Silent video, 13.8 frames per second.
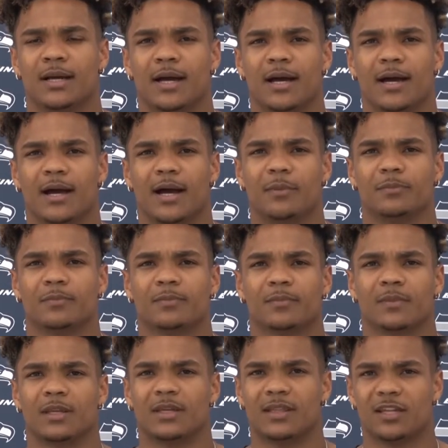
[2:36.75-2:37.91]
and
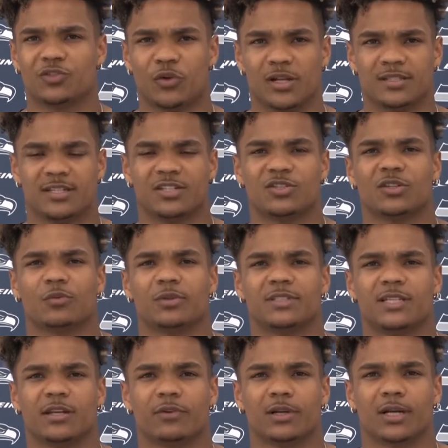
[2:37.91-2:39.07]
then transitioned to
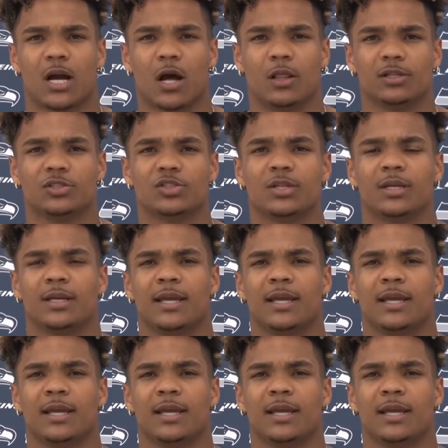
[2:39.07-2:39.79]
receiver in college.